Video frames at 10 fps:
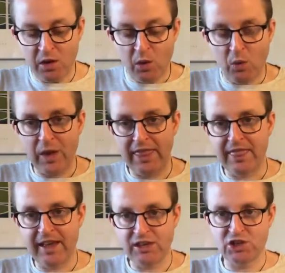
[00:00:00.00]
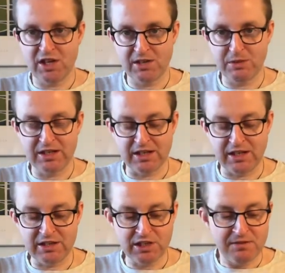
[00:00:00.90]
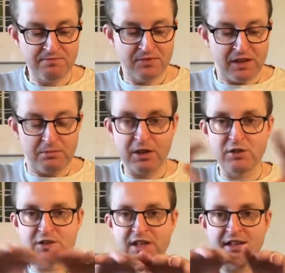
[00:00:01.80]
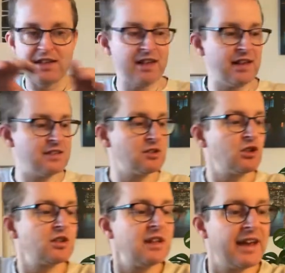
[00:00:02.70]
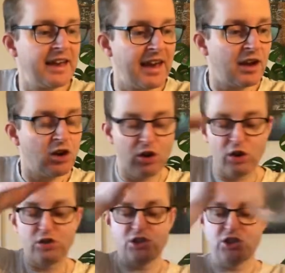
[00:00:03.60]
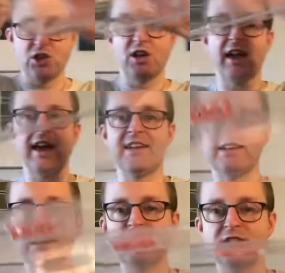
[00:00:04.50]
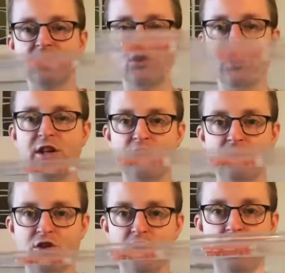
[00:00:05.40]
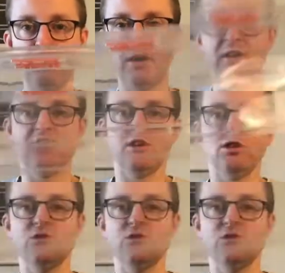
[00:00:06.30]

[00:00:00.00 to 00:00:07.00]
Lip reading: When they germinate, because it's got like a cloche like this going on top to